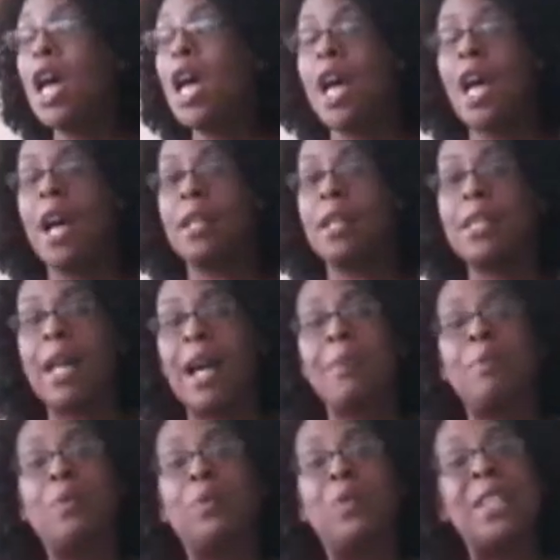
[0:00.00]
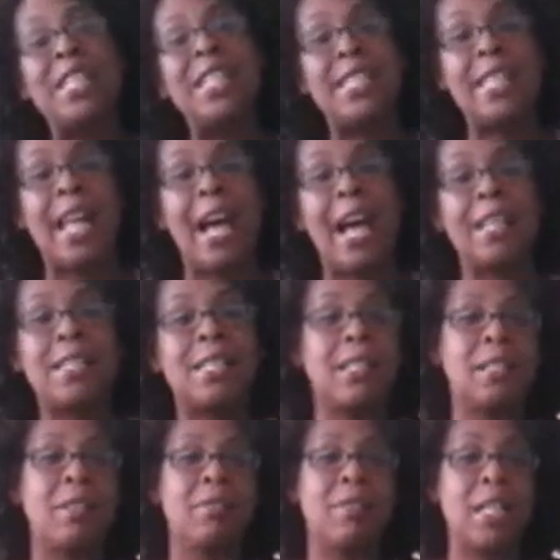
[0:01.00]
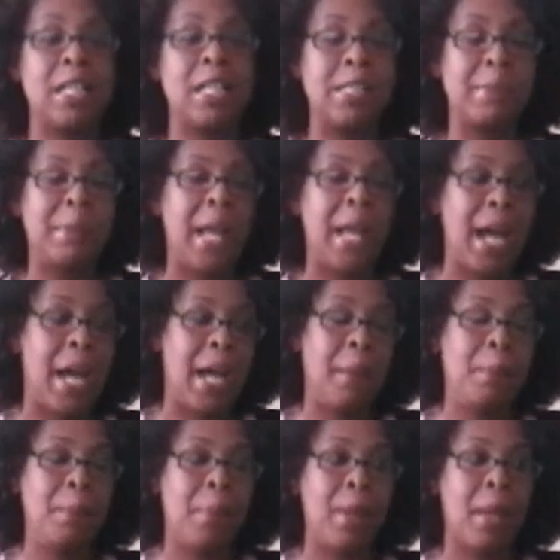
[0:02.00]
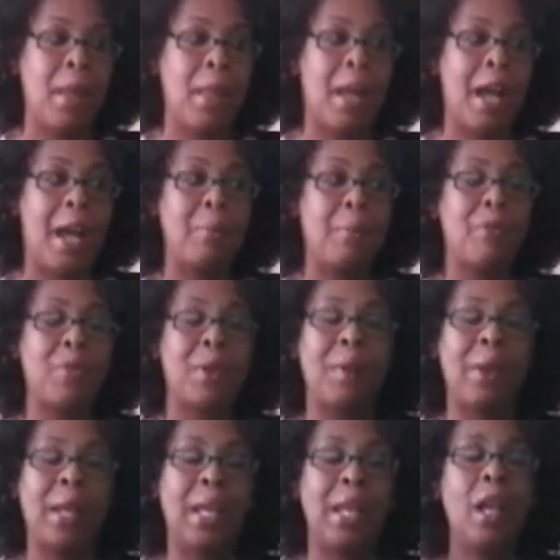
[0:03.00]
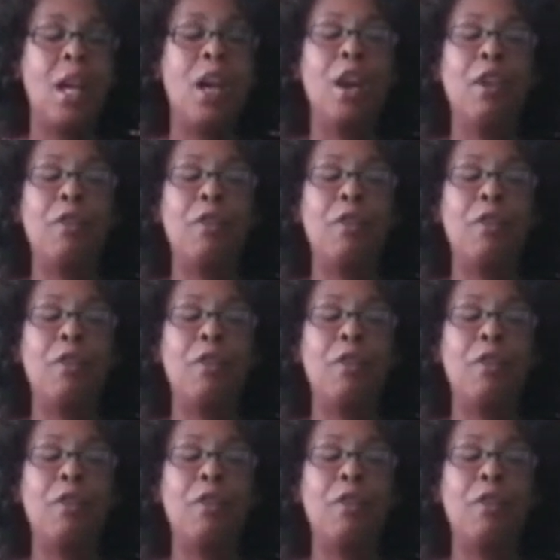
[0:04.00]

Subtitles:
And I'm really sad to leave the kids behind, but I'm very